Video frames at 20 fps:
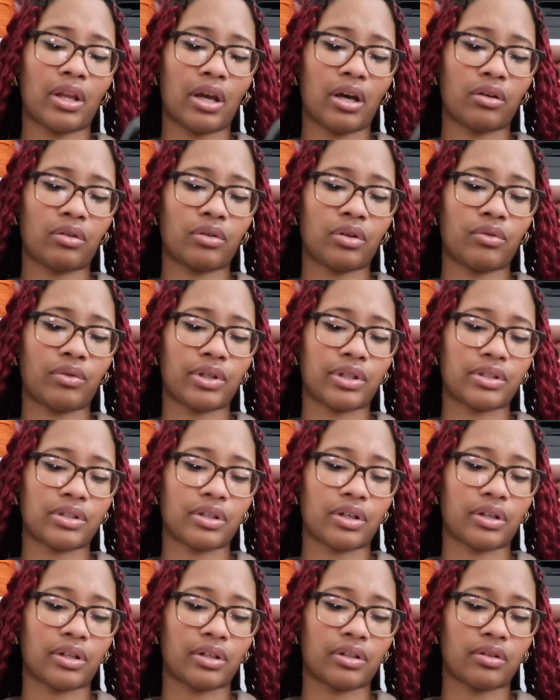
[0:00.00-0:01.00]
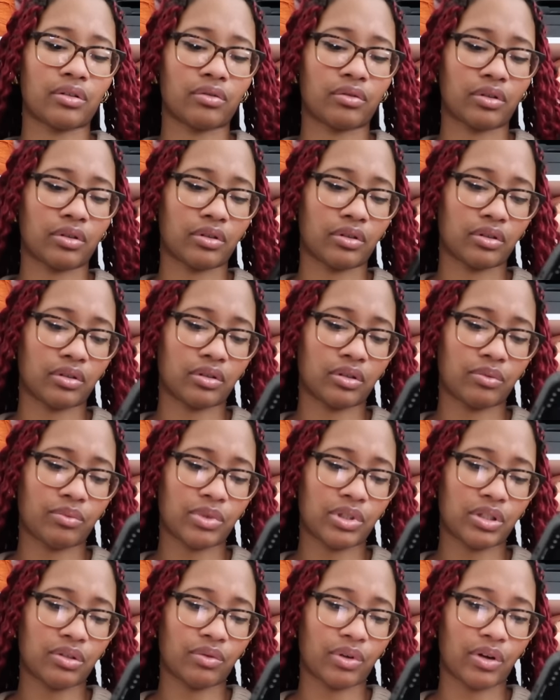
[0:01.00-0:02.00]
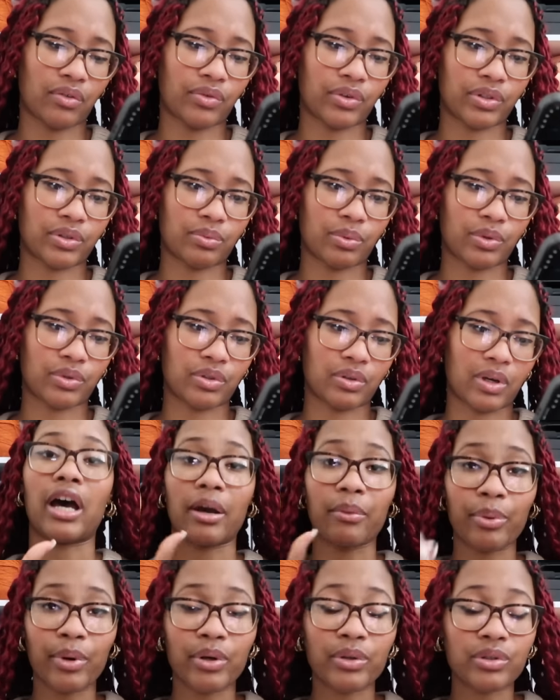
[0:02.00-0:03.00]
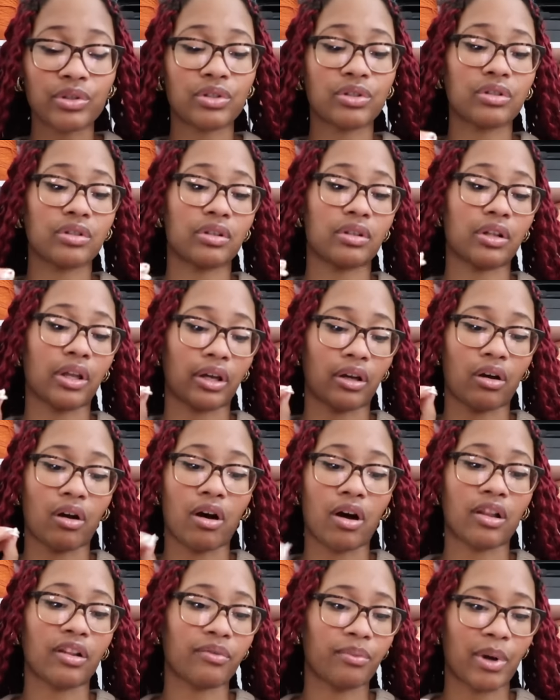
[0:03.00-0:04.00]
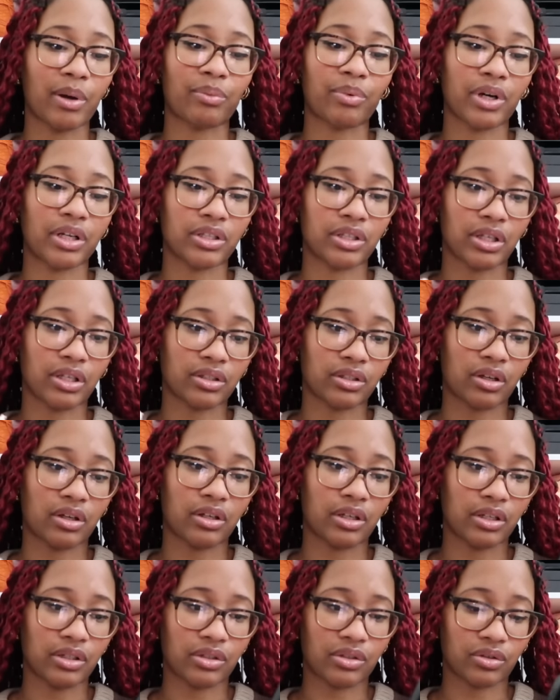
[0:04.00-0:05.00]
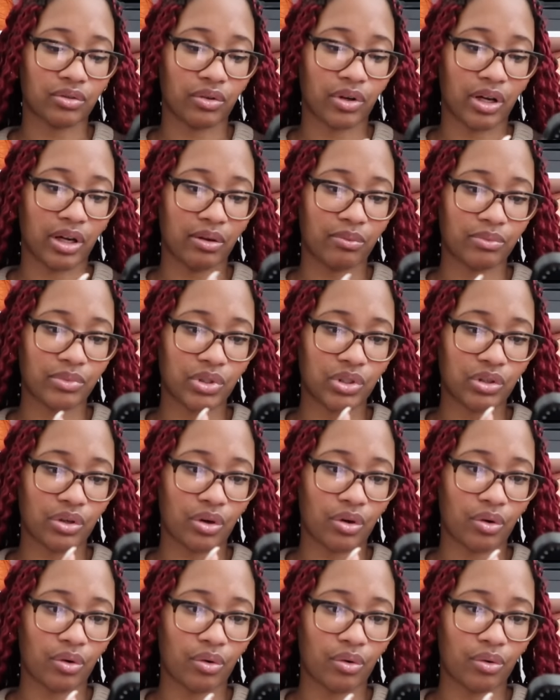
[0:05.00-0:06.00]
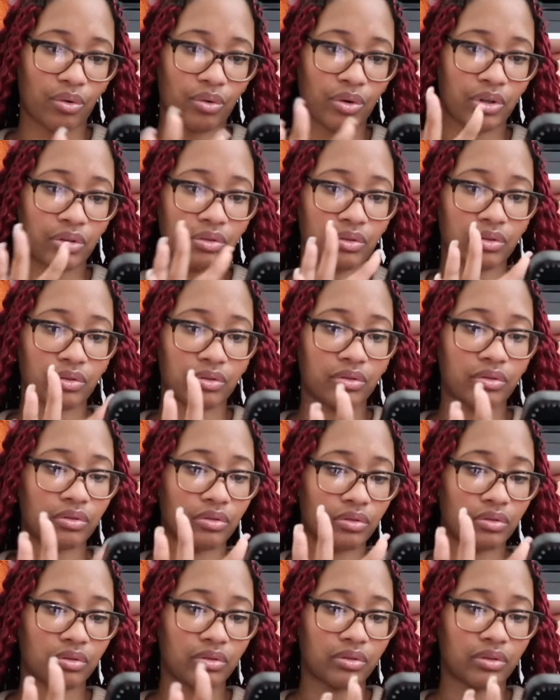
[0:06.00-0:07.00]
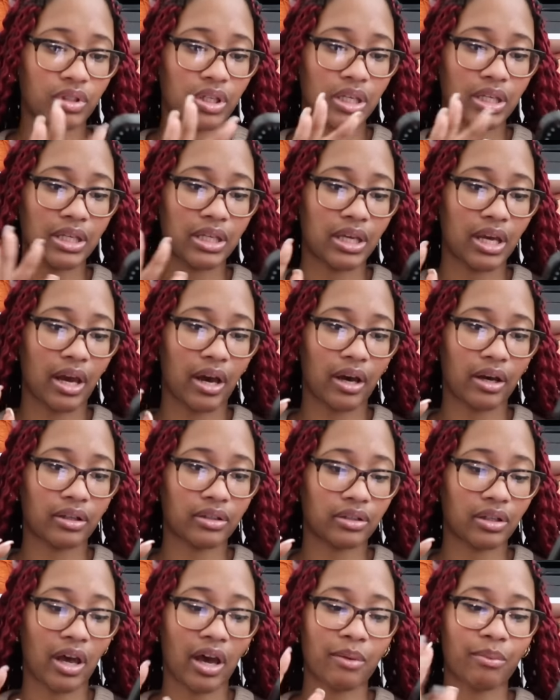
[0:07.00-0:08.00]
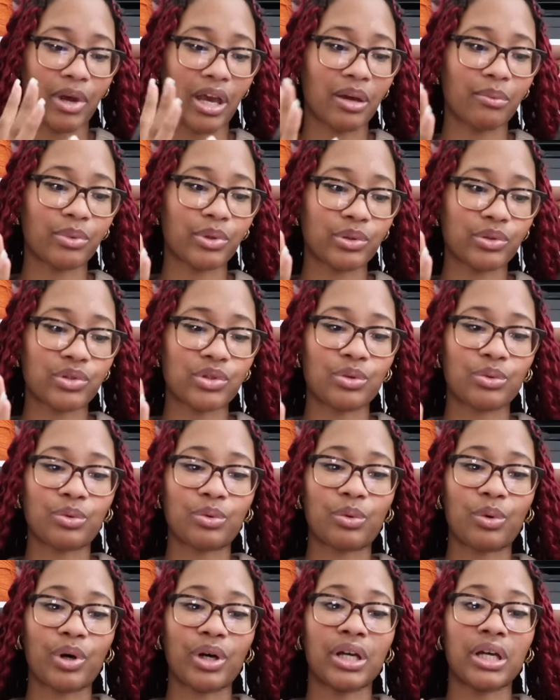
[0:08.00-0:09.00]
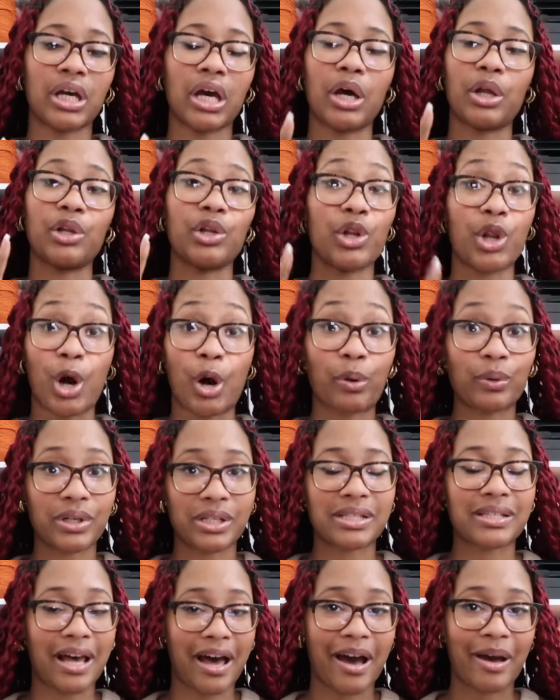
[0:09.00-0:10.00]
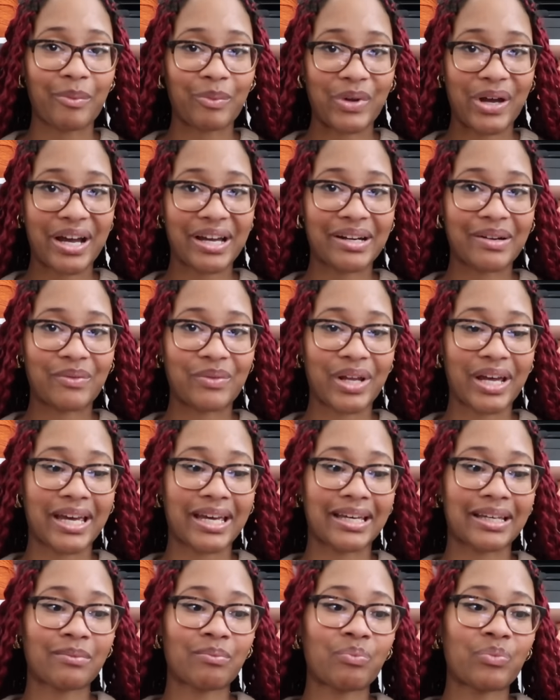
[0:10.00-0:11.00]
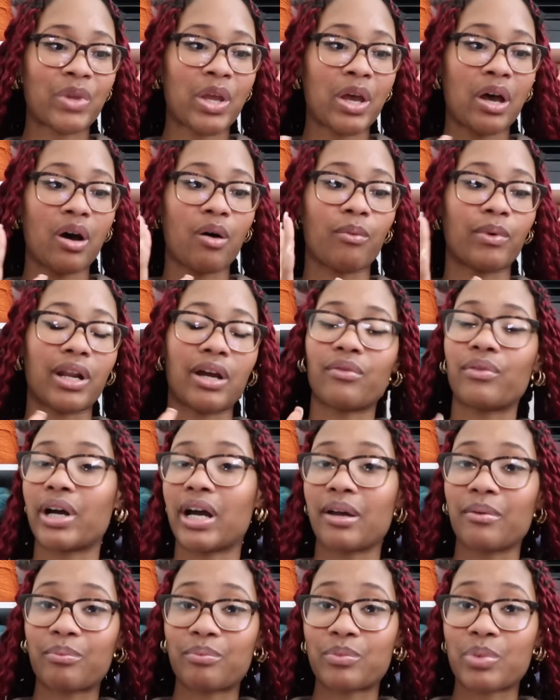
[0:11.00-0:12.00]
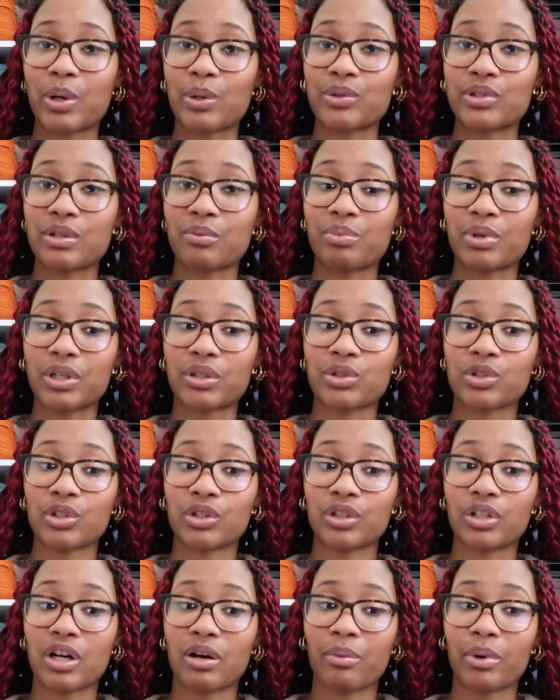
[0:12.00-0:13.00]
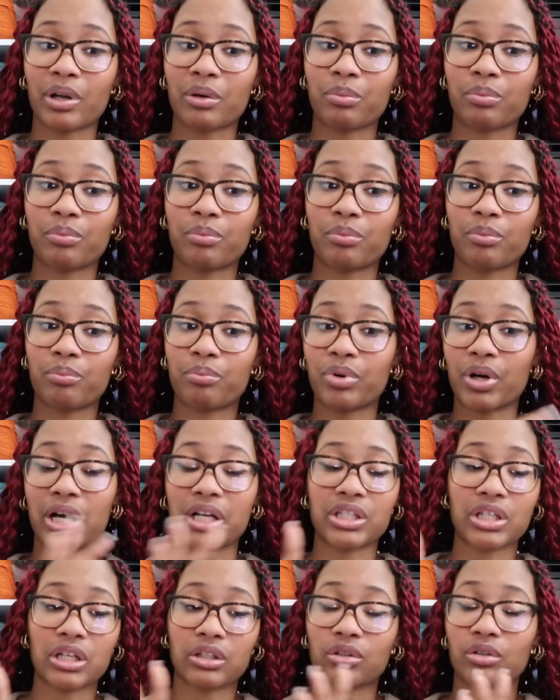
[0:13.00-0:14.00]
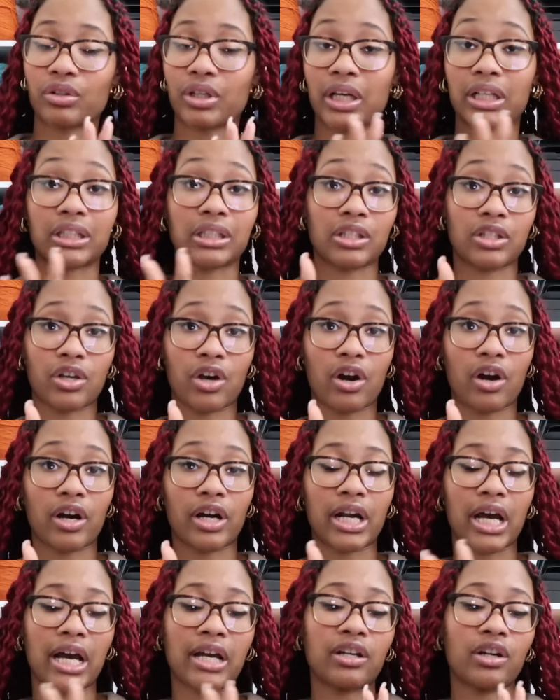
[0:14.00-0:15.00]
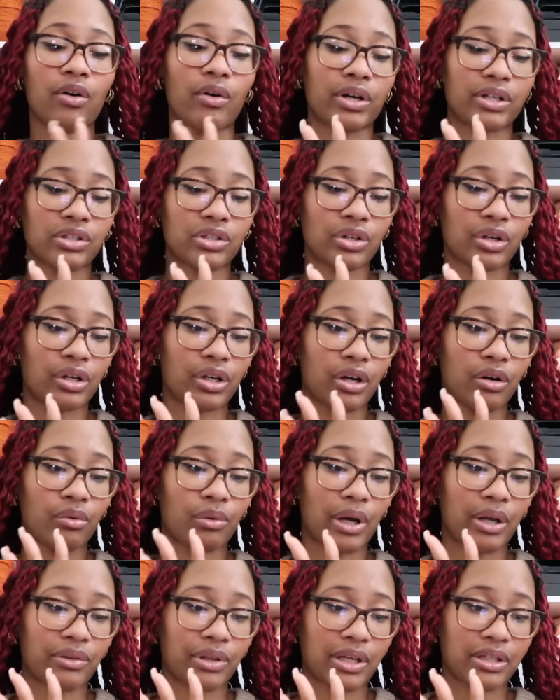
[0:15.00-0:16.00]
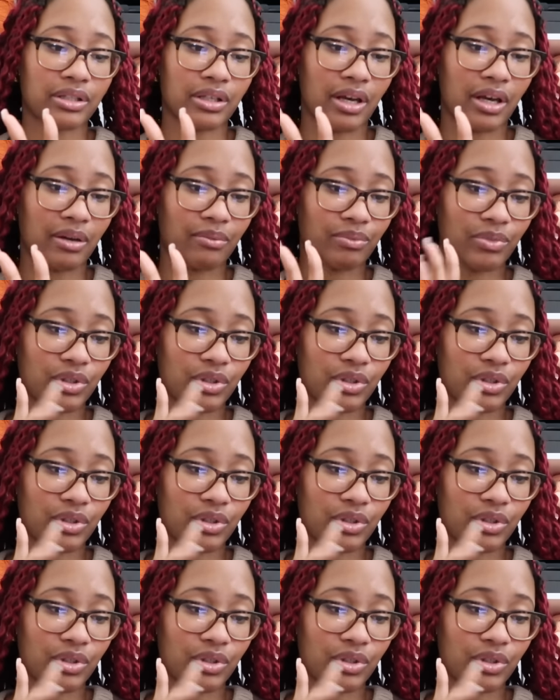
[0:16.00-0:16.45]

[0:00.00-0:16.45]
I don't know when it started. Hold on. Let me see when I first posted it. I post, like, all of my projects on Instagram. So, yeah. I'm able to know the timeline of, like, whenever I post a picture about a project or like the yarn, I know I started around that time.